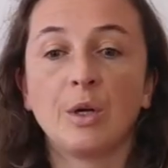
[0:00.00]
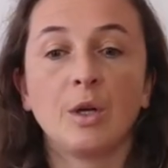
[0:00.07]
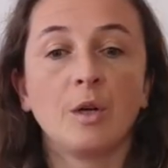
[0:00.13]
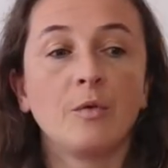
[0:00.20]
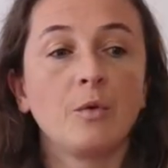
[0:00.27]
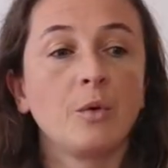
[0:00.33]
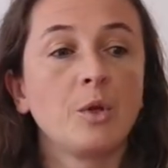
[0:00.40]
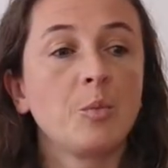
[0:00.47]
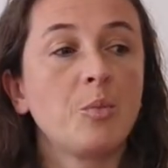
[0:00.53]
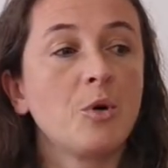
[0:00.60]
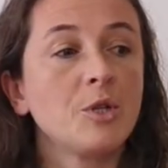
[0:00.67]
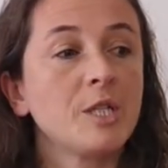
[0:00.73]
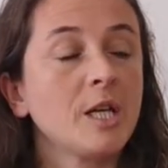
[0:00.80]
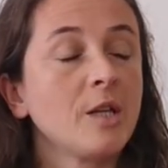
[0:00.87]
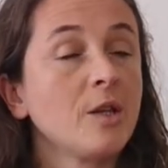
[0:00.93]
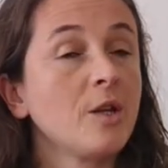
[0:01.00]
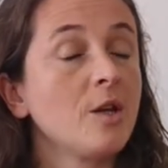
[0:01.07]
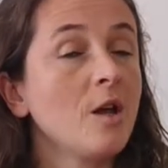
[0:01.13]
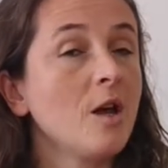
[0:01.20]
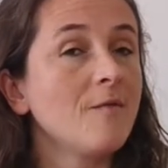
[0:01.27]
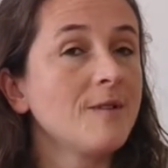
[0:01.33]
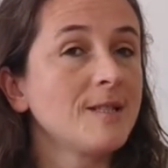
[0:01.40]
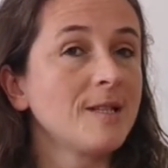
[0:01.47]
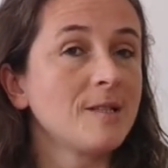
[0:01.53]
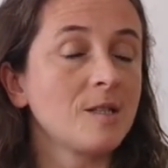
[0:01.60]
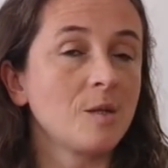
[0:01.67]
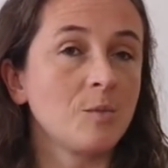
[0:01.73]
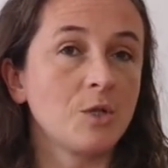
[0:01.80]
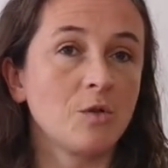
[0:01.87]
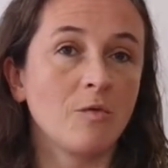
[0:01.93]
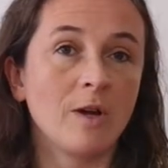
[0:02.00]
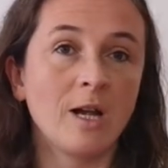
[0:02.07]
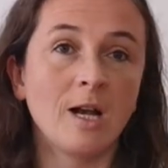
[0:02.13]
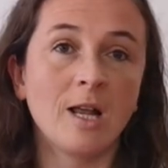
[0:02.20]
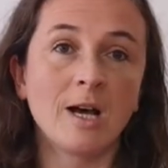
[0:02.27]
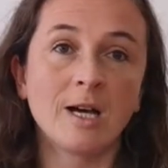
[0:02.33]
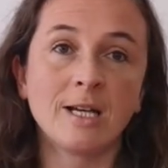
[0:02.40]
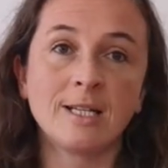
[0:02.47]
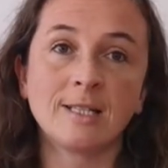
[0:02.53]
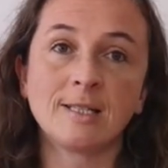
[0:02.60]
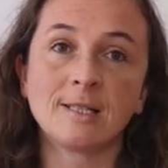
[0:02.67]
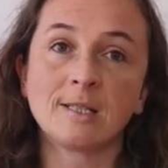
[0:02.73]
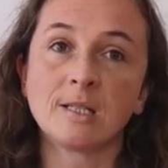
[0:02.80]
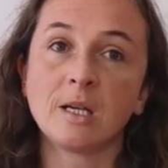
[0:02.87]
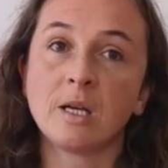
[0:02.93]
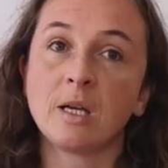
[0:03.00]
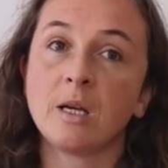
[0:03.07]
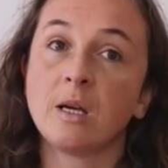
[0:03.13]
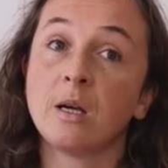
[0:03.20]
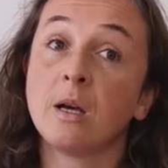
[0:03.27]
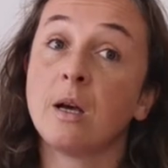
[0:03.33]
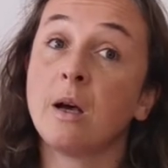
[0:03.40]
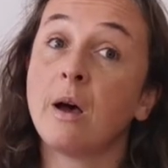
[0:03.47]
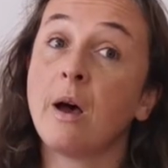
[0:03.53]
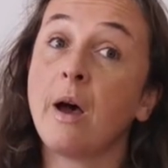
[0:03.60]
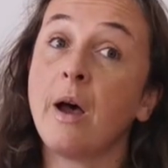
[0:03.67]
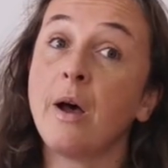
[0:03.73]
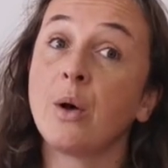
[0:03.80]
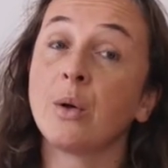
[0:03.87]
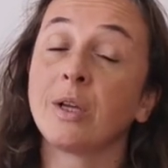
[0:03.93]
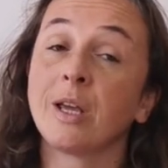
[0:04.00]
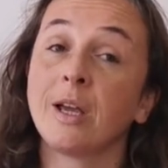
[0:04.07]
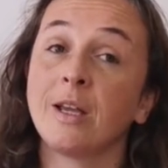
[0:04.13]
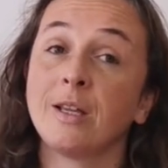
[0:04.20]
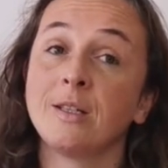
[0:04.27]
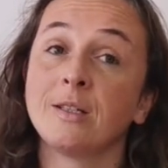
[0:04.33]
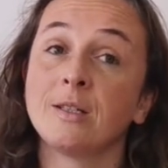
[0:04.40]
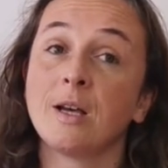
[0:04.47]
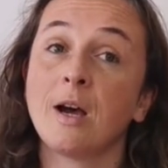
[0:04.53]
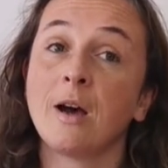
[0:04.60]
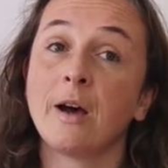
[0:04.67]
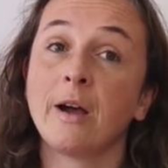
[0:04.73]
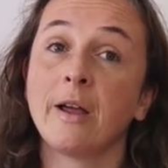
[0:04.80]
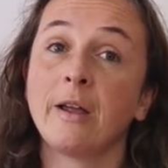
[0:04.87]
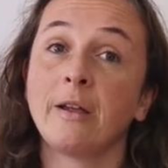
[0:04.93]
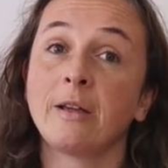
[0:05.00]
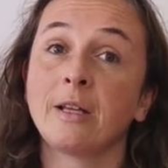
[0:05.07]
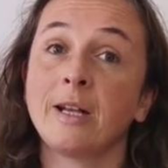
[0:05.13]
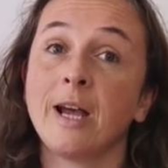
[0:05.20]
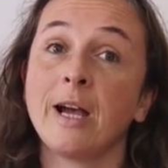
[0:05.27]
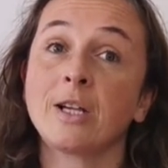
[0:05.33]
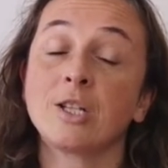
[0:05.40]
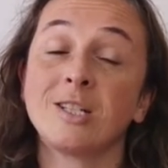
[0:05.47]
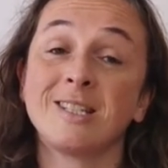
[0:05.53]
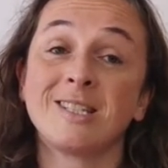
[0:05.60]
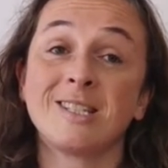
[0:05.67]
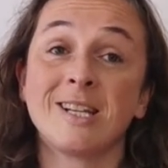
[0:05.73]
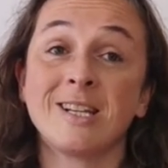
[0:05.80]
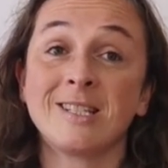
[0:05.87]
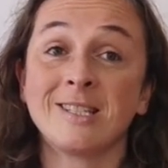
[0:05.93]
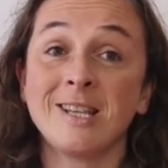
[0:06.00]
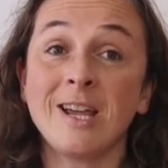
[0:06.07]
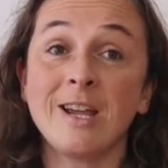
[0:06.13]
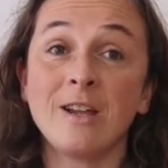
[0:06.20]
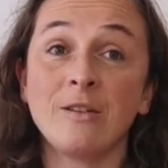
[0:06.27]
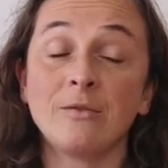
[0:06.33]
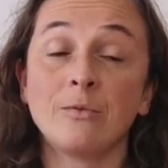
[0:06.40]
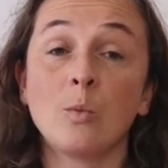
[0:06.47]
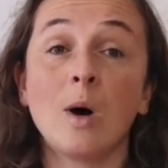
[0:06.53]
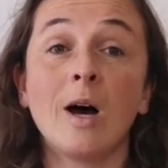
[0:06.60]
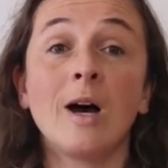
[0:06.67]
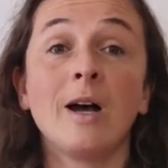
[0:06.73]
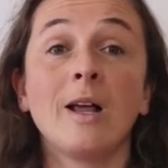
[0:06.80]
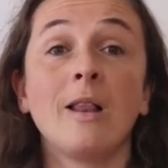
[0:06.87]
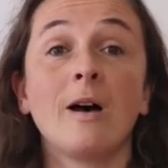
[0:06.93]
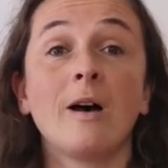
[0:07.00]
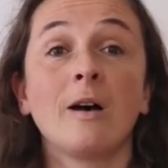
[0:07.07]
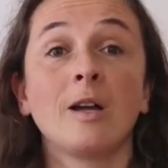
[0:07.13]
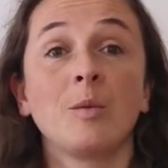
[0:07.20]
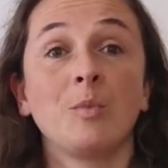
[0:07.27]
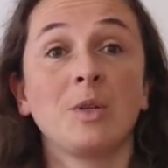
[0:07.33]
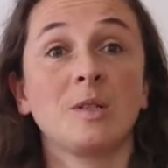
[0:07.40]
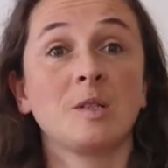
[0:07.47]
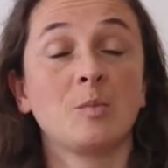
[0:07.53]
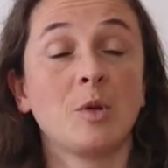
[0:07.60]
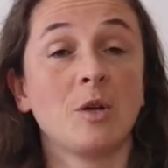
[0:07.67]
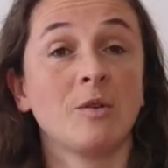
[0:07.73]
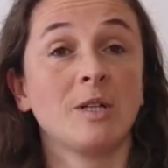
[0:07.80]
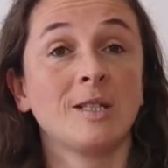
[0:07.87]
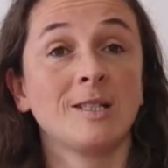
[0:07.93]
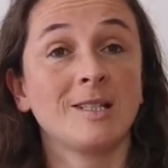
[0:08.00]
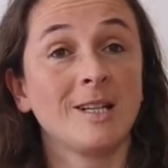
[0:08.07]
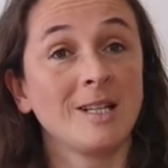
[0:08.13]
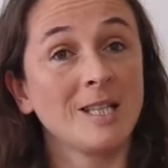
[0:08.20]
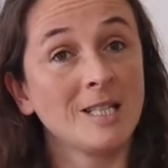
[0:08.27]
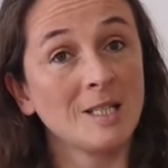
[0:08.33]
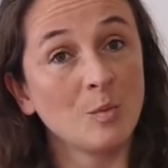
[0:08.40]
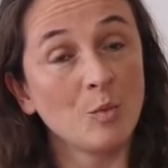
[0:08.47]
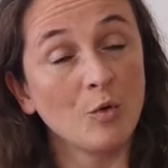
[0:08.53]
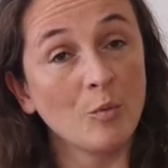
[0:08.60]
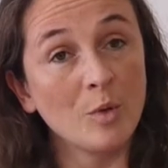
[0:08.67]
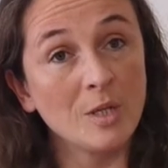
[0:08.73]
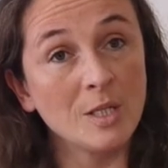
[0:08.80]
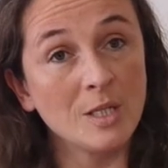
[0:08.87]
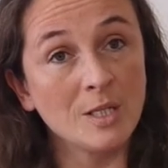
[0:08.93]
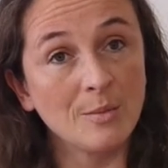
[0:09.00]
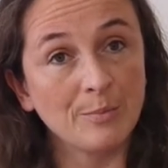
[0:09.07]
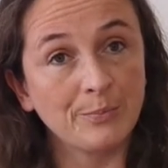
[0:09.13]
For the body and the nervous system to realize, okay, I can actually stay safe while I'm experiencing this movement.